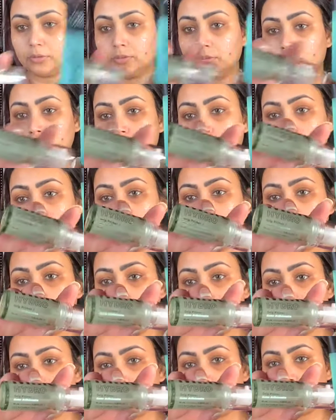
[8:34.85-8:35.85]
So
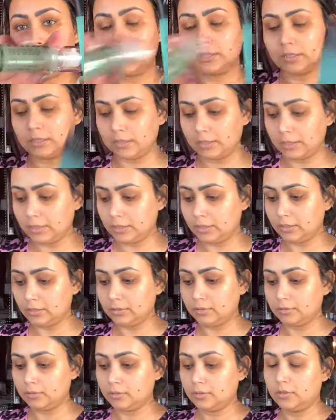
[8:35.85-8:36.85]
basically
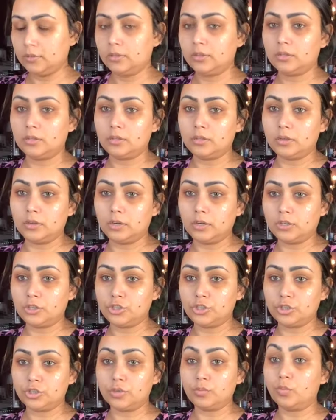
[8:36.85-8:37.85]
they
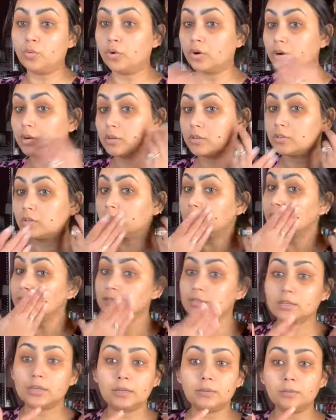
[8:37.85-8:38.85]
should work the
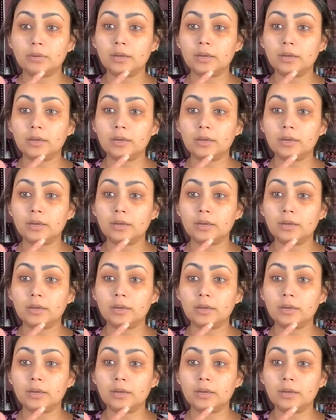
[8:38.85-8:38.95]
same.